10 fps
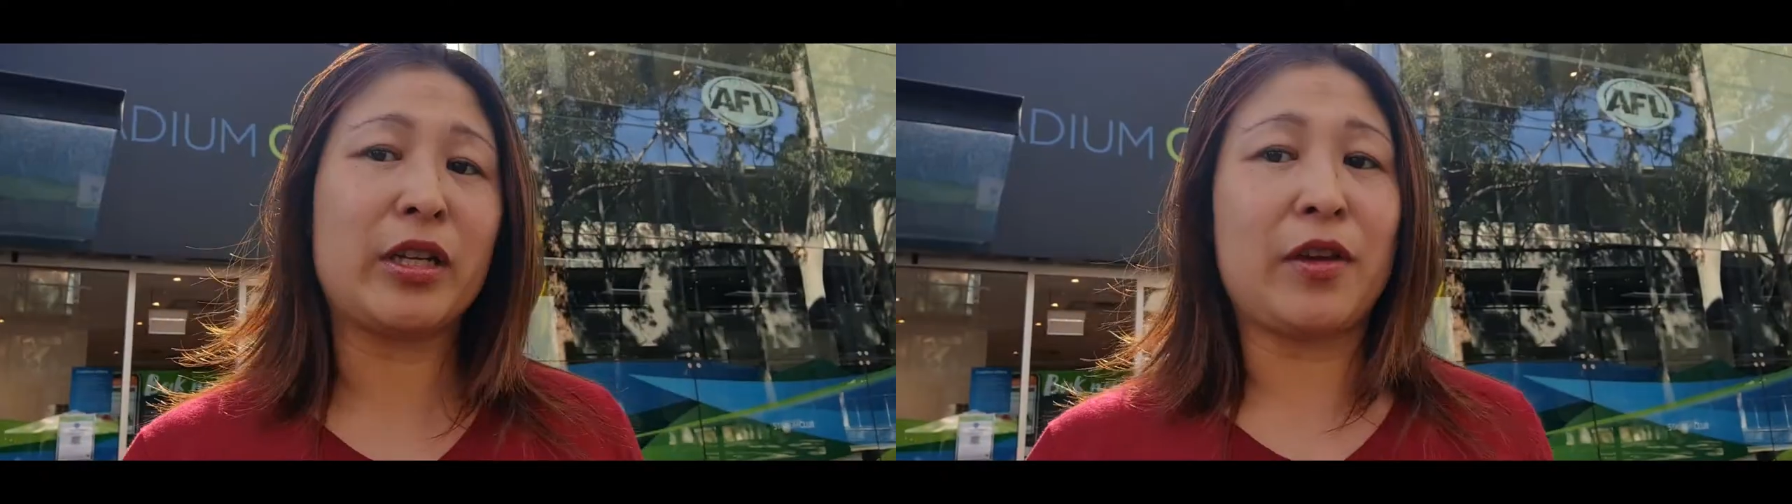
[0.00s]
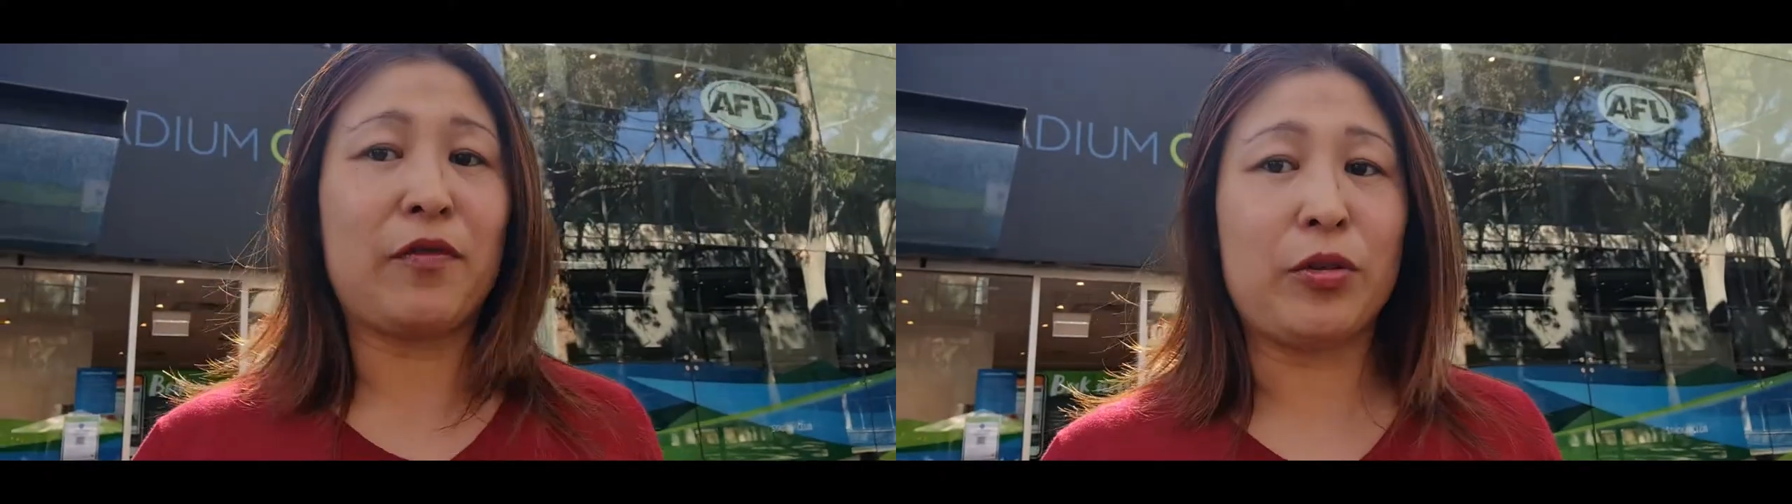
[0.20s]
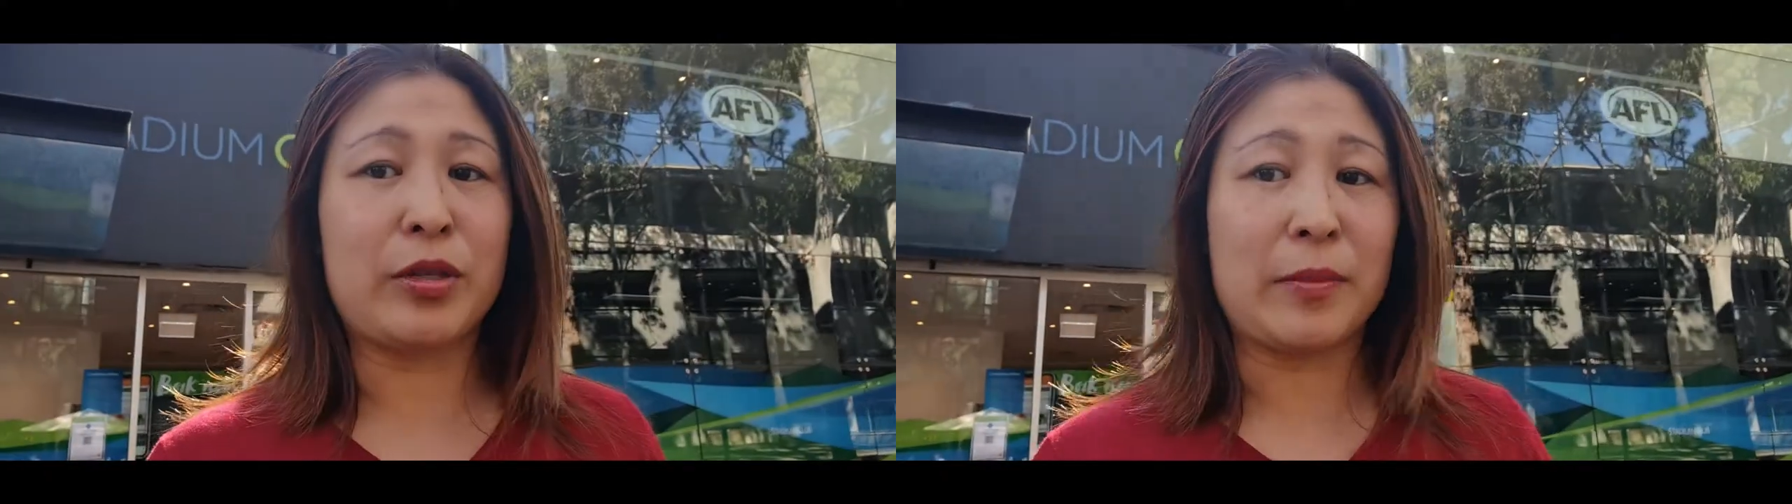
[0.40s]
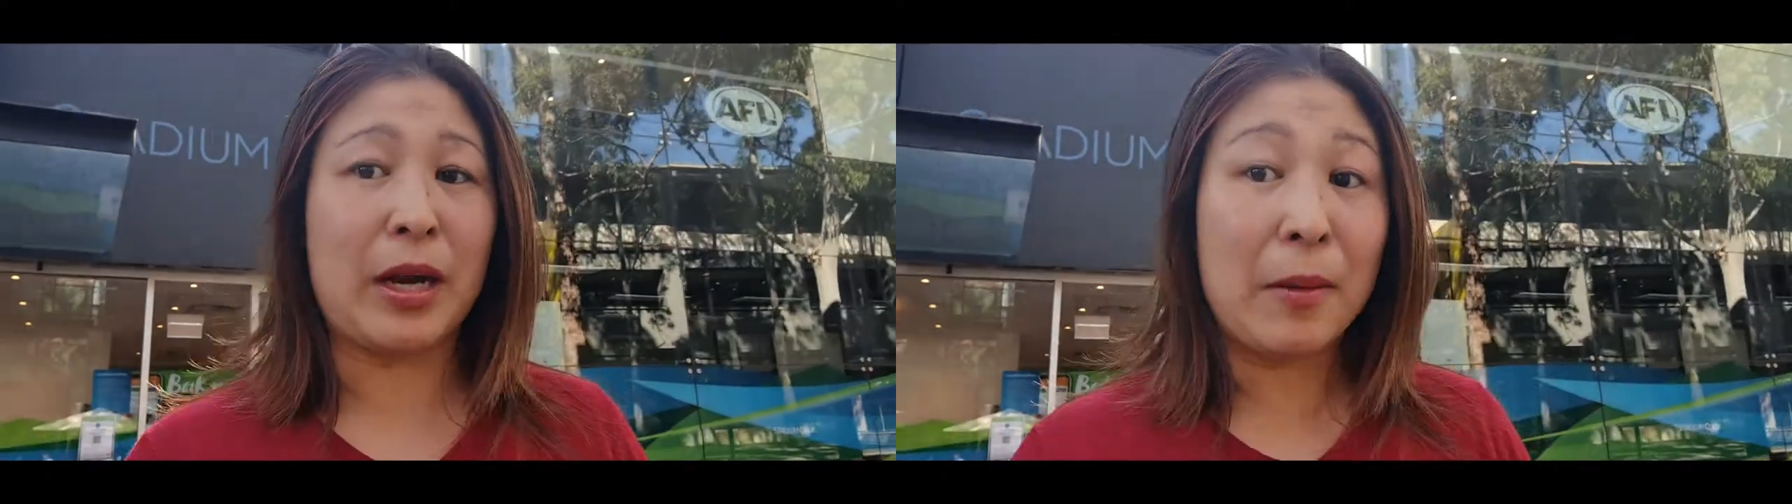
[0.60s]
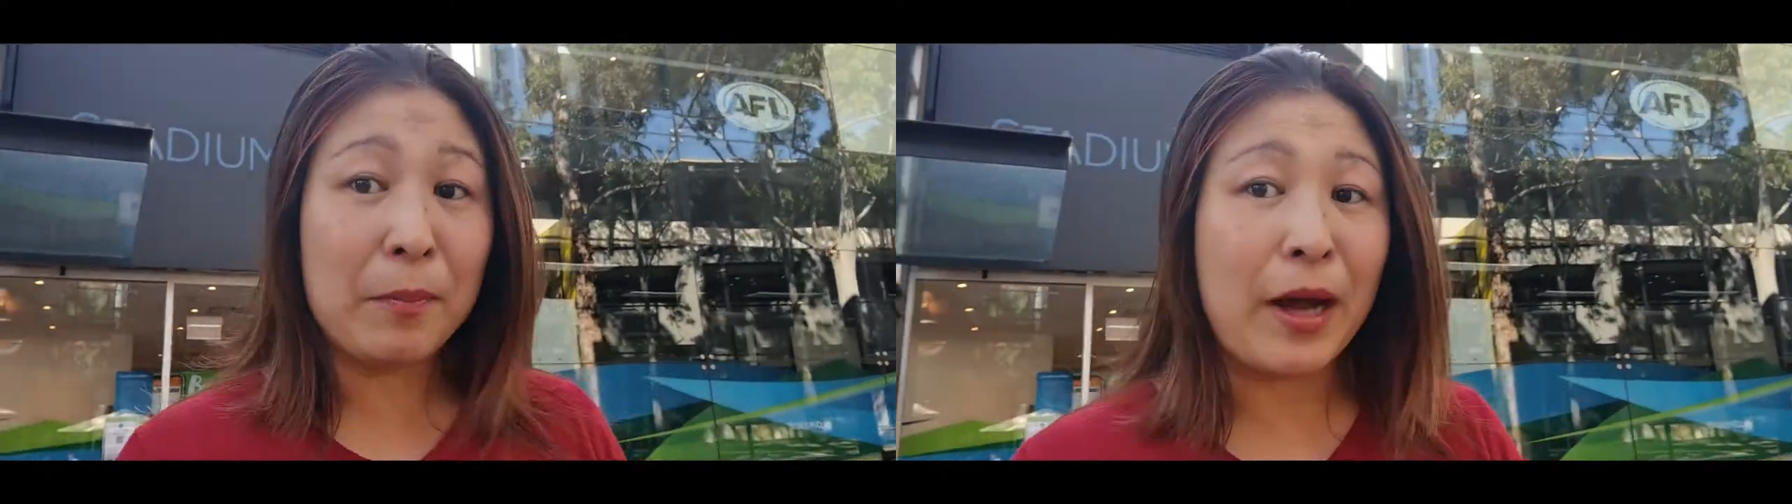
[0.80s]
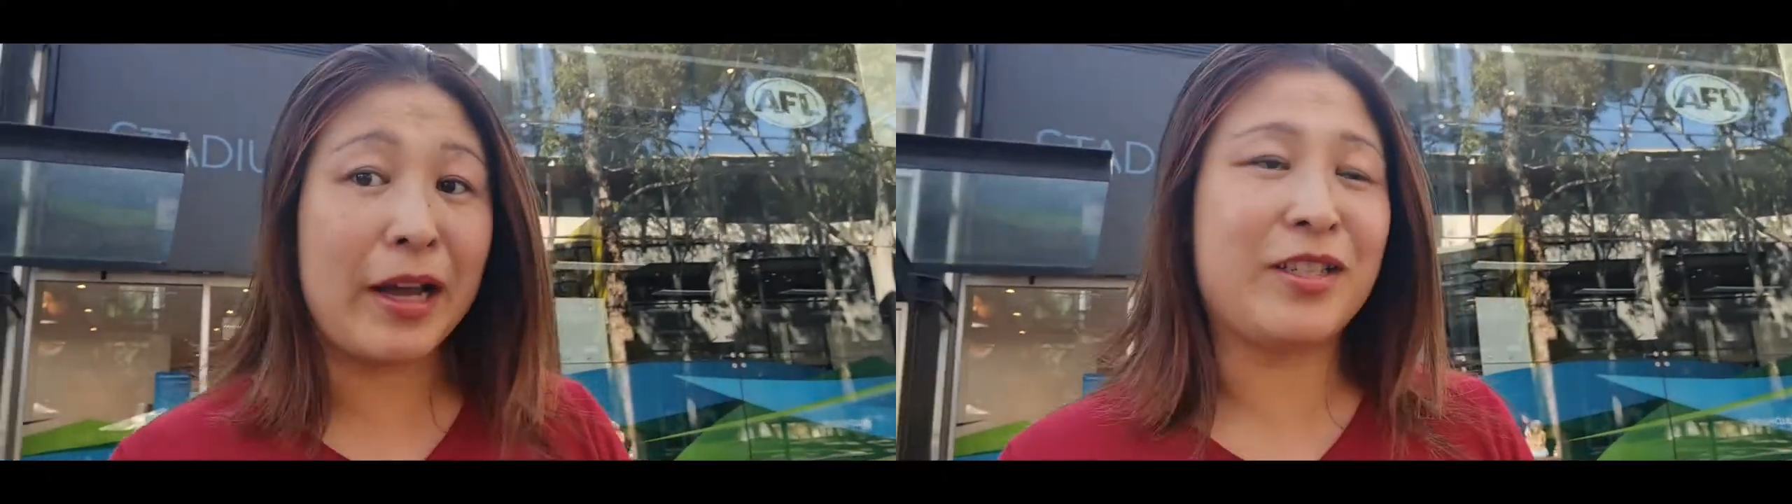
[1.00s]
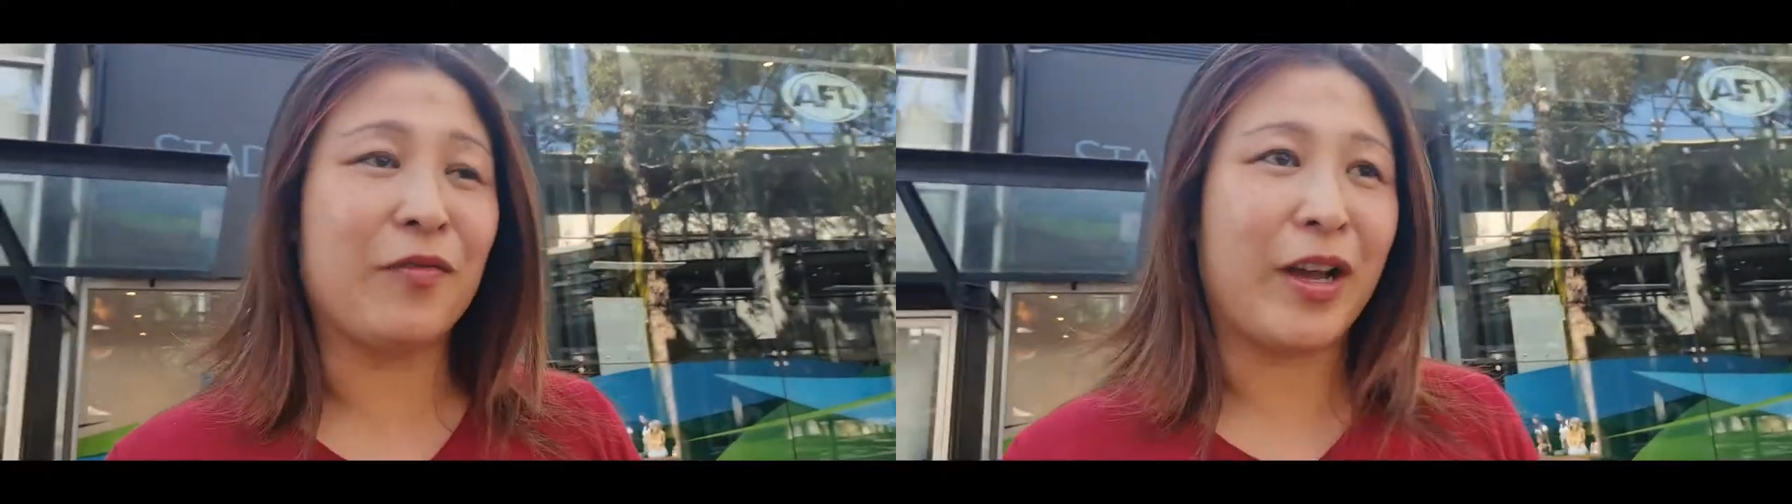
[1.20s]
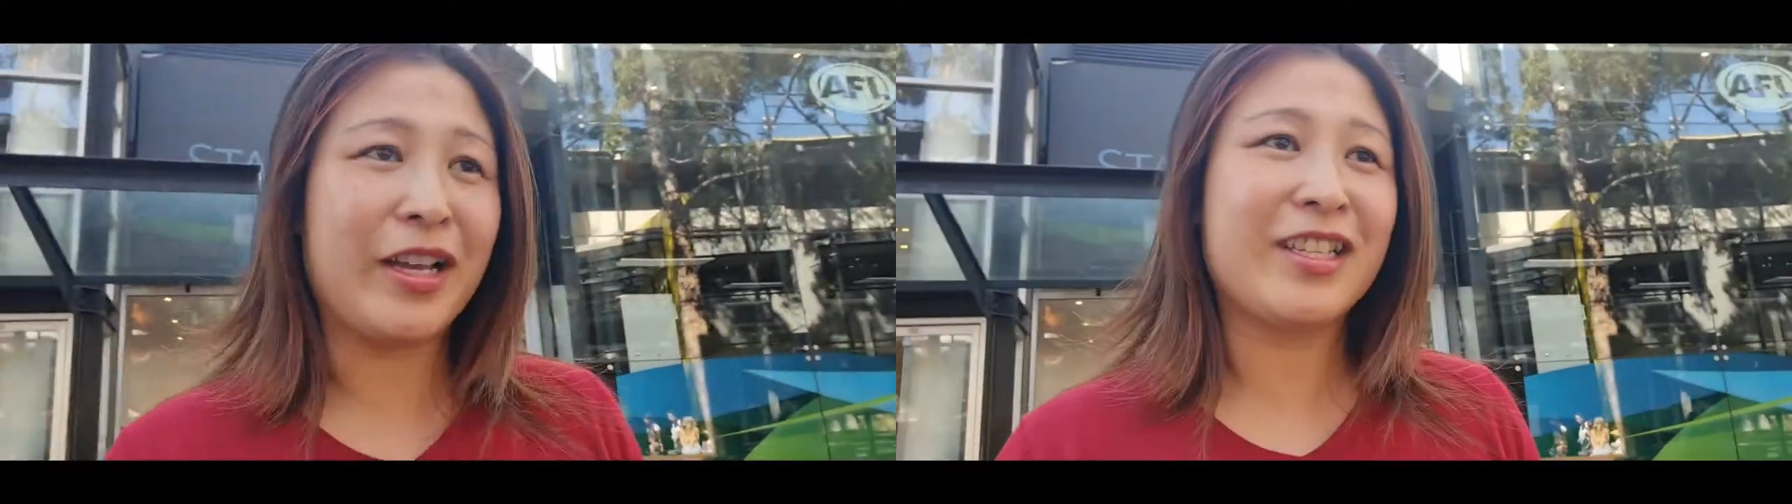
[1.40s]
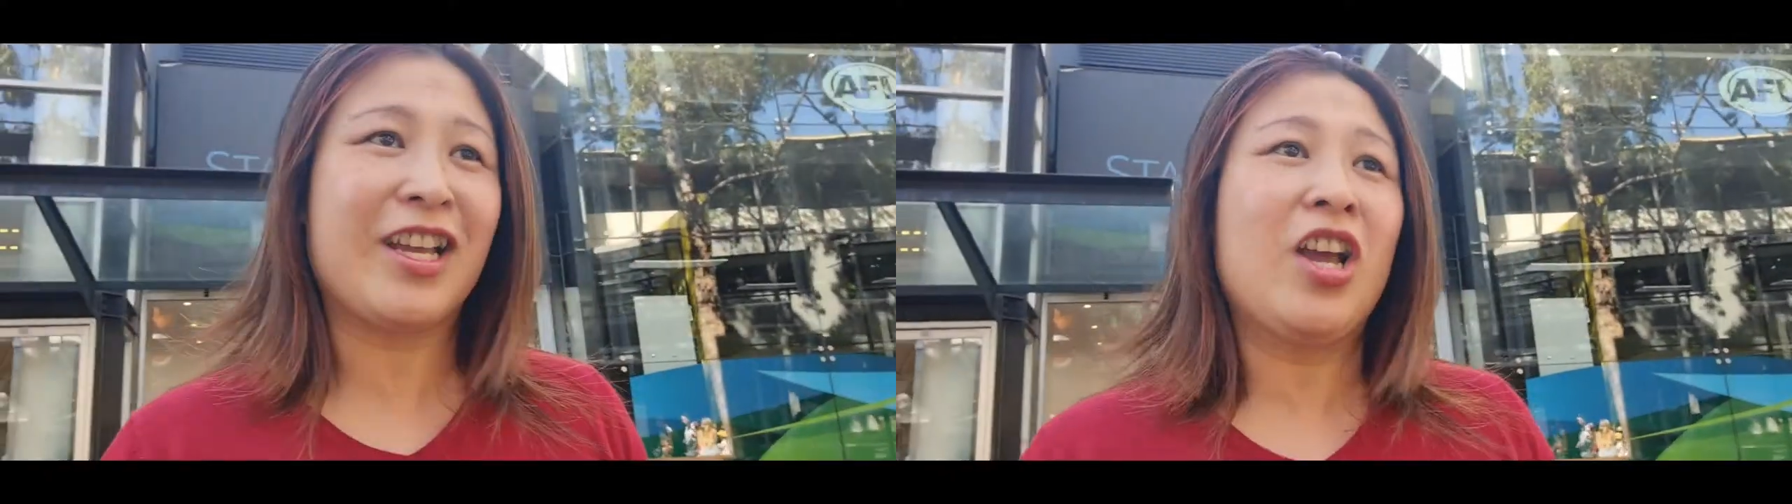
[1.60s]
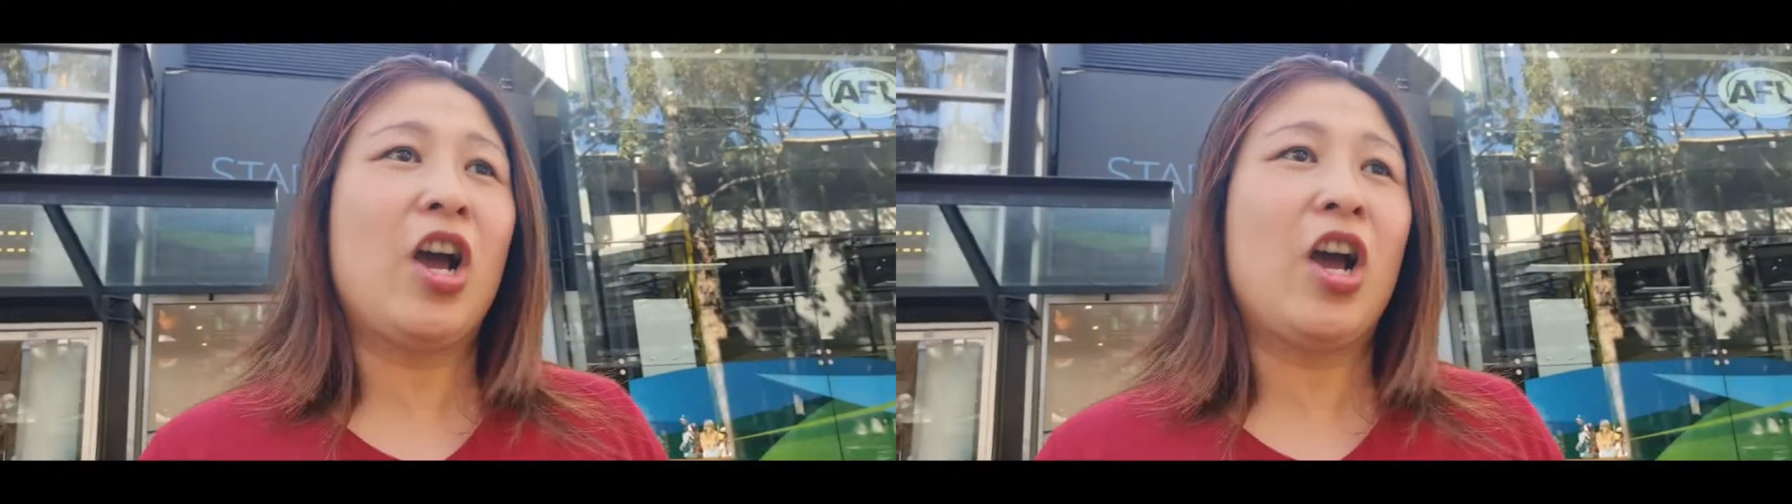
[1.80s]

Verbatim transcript: to give you some unbiased advice